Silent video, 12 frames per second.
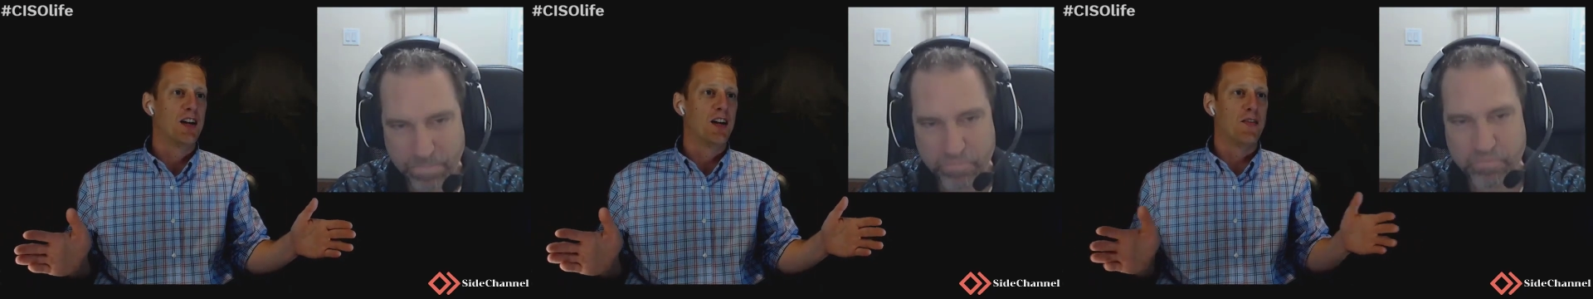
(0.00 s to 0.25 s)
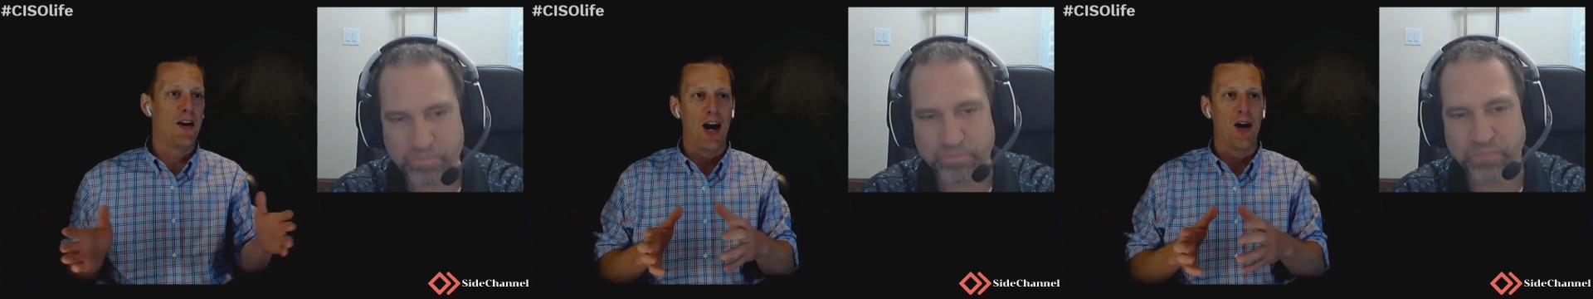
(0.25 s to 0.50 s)

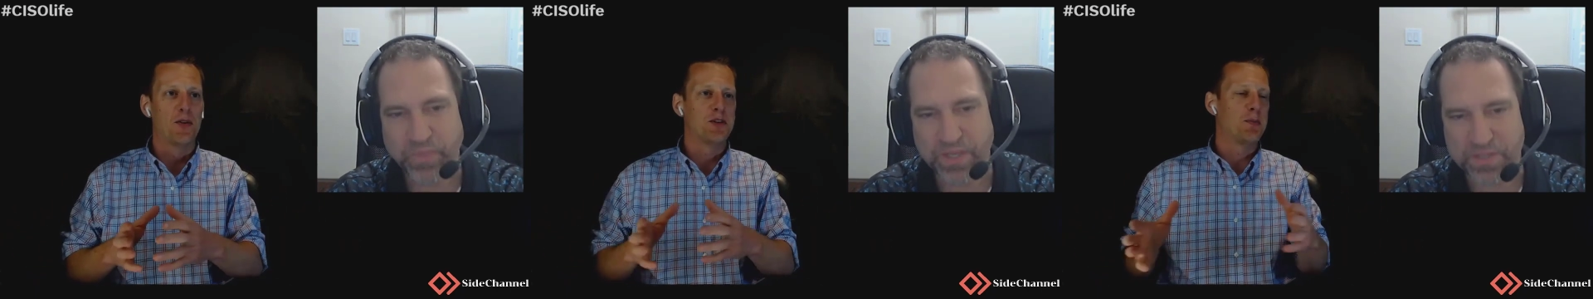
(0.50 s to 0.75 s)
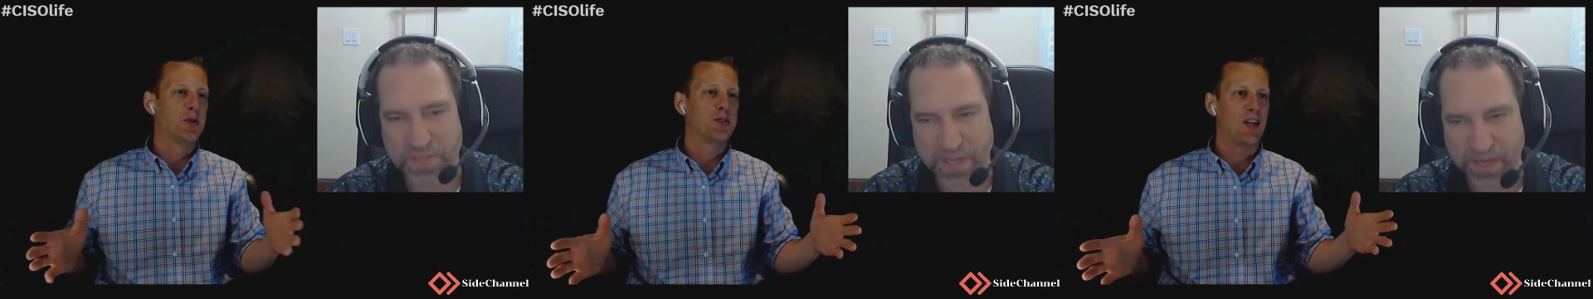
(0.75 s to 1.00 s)
Speaker 1: of how it's
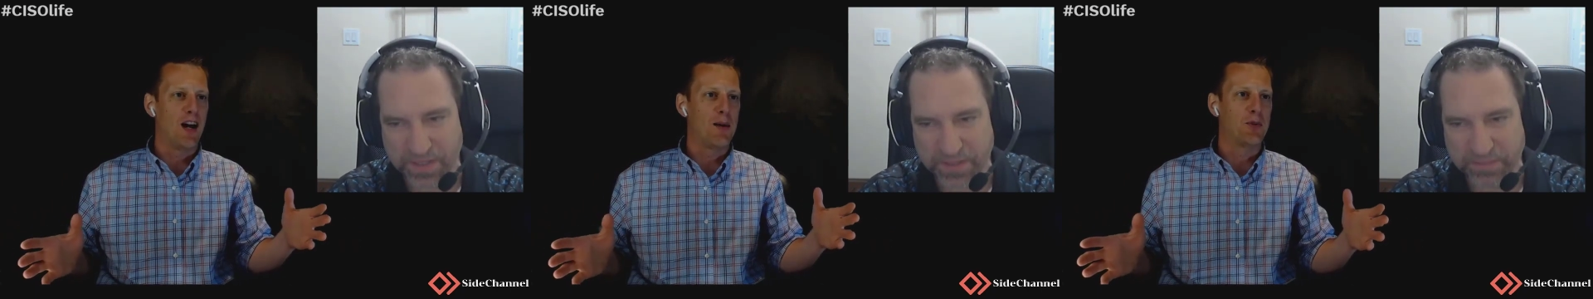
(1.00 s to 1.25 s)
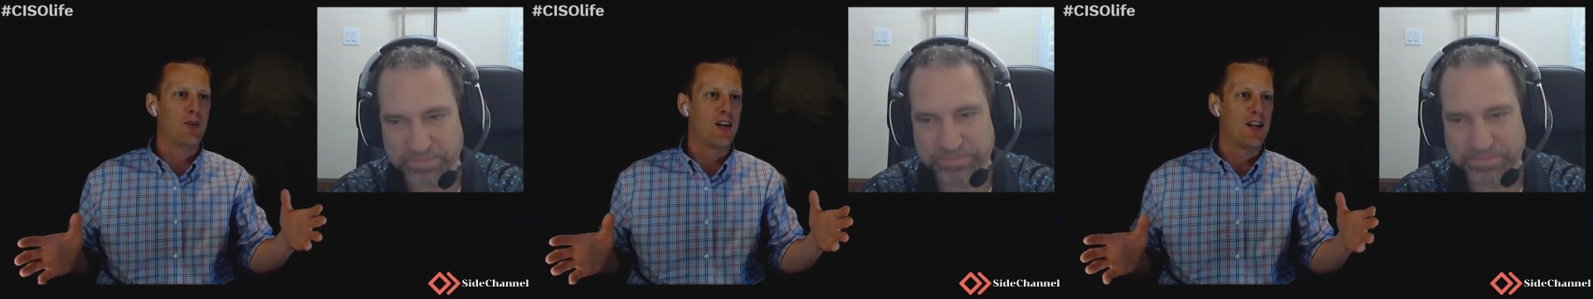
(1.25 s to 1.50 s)
supposed exactly. to
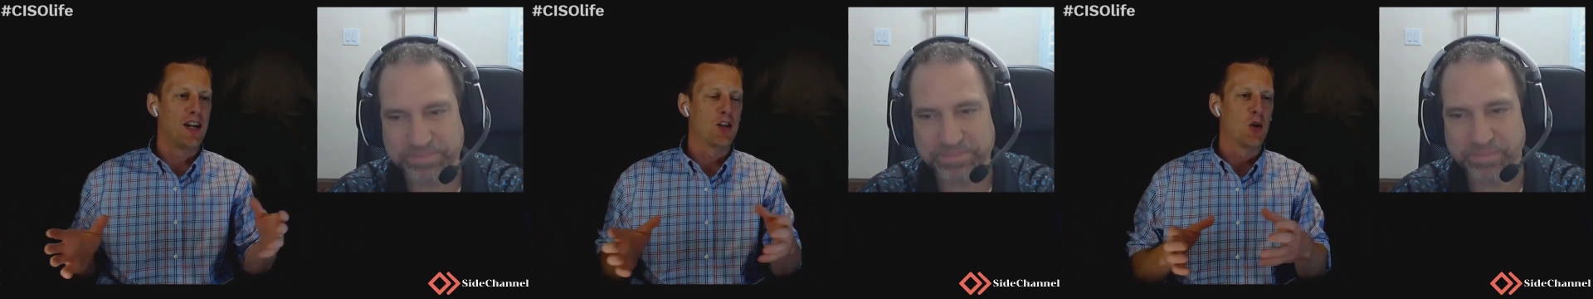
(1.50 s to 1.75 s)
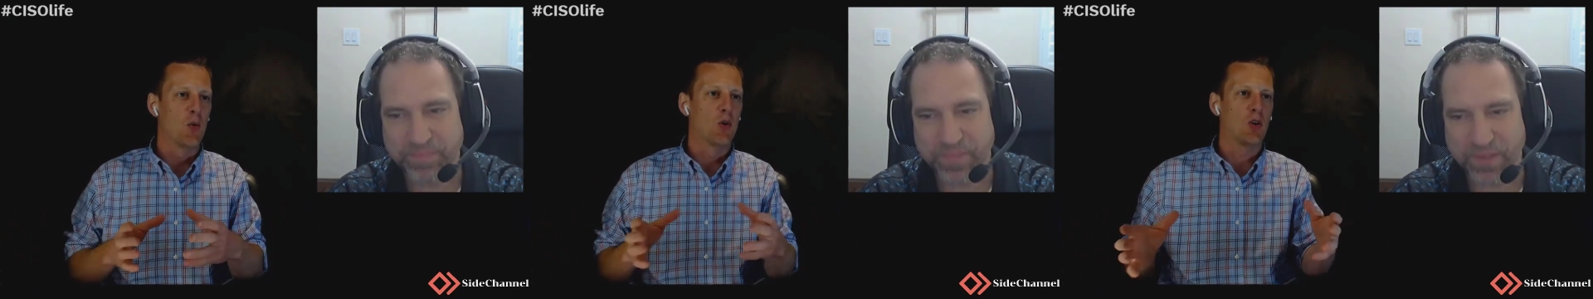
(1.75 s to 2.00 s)
operate and
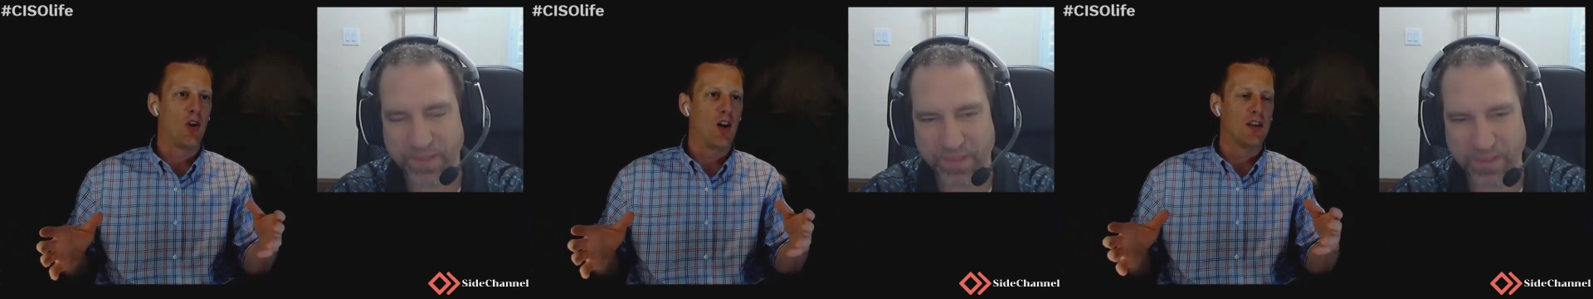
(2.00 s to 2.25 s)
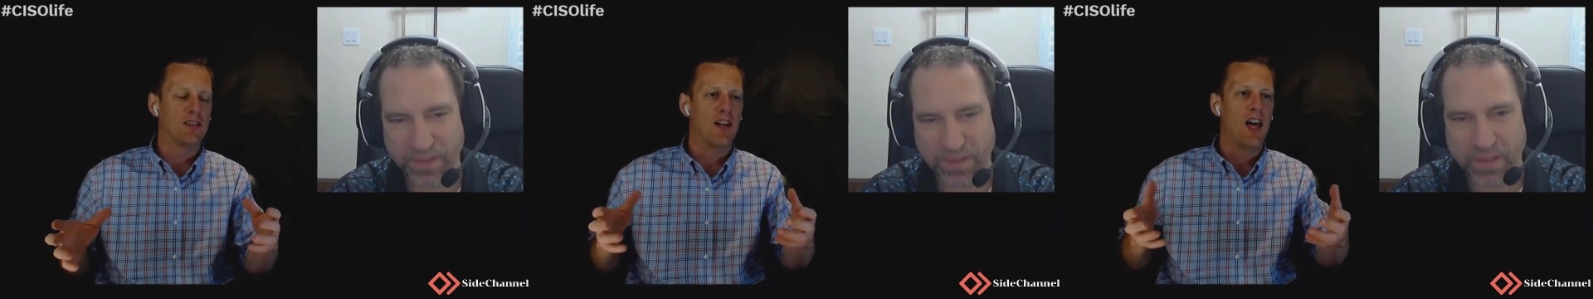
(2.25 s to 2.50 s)
go across. And